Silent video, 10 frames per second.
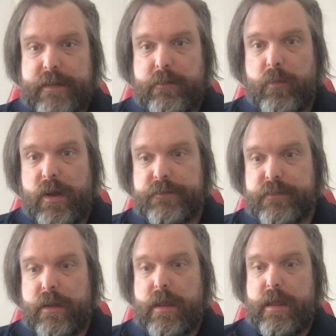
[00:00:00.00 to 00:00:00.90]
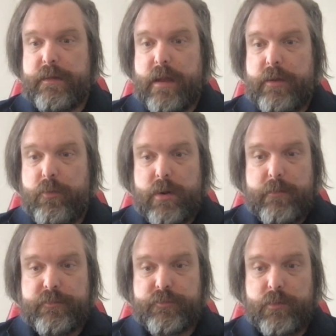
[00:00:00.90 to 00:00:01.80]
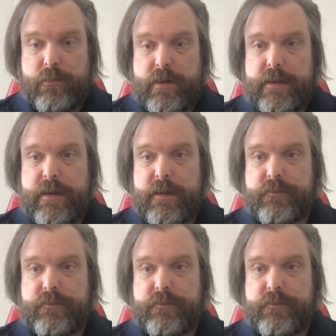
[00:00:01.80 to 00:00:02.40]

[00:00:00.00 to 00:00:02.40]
and I knew what I was doing when I did it,